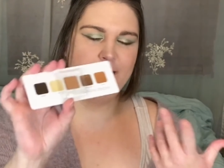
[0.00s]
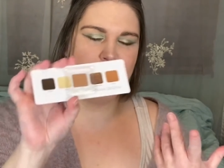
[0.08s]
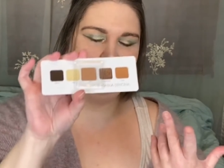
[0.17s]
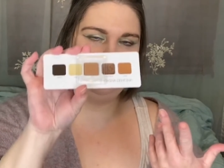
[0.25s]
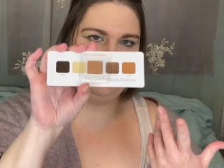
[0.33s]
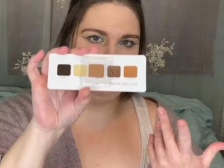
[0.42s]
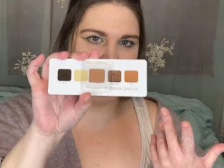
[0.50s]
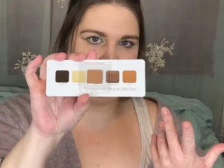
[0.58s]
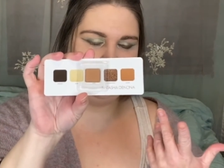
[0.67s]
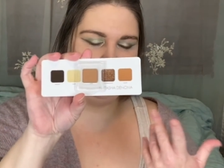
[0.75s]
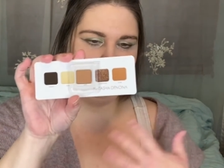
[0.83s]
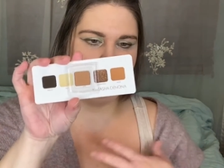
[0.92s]
sort of
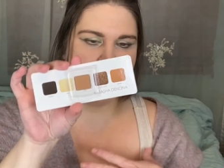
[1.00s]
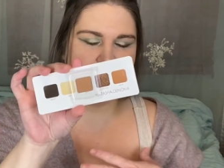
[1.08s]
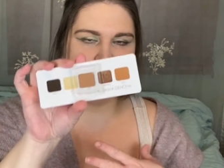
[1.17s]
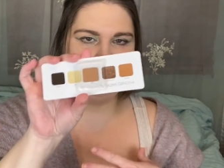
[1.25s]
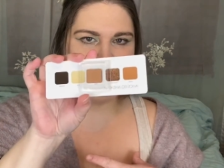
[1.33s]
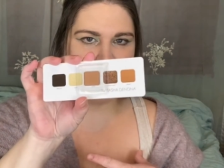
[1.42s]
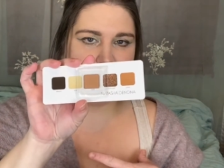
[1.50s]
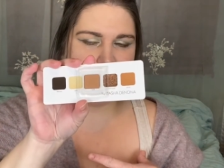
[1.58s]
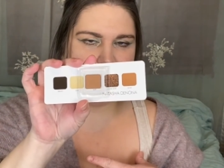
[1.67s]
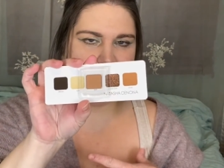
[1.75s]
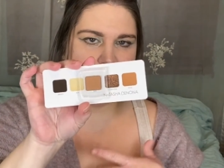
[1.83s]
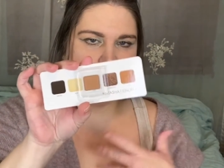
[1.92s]
singles. I just put them in
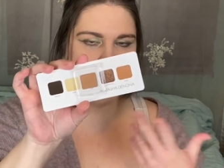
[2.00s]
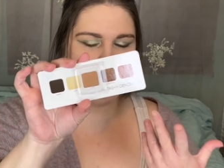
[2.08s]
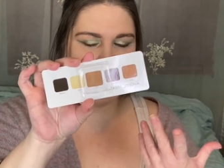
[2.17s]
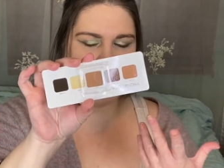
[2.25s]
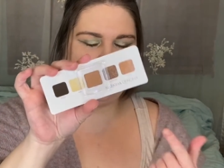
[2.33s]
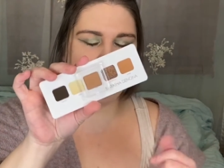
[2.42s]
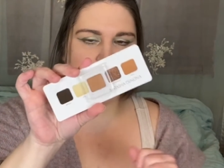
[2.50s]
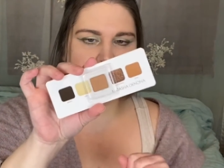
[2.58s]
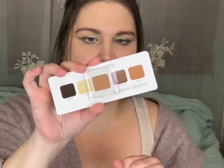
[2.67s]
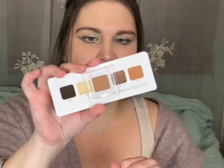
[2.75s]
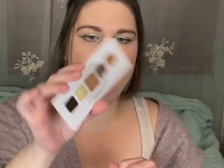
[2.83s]
my Z palette.